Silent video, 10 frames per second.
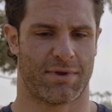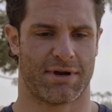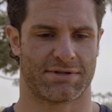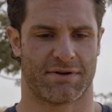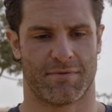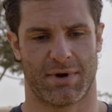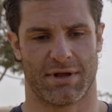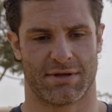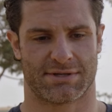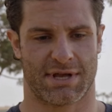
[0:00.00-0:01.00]
players, everybody,
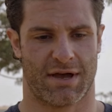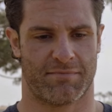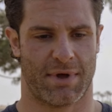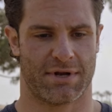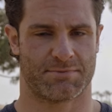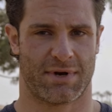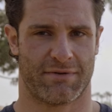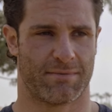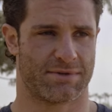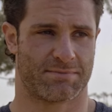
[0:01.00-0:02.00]
the staff, management,
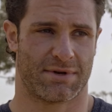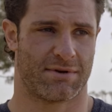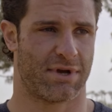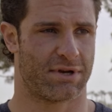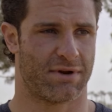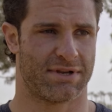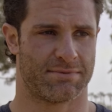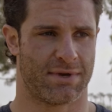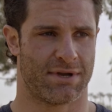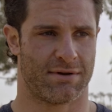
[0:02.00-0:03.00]
everyone's been great
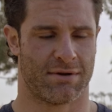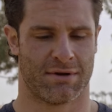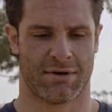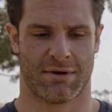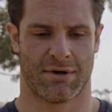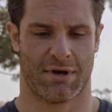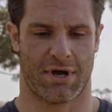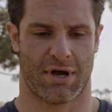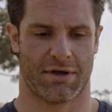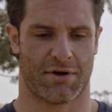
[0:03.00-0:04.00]
to me, and
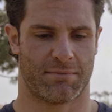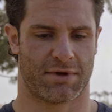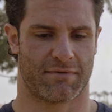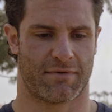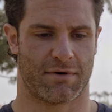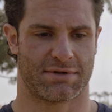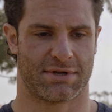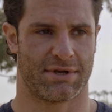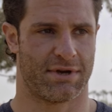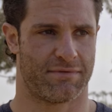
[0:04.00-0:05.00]
you know, I'm looking forward to
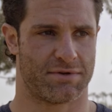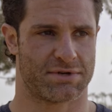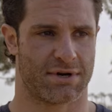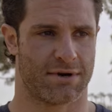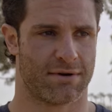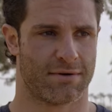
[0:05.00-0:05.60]
the future here.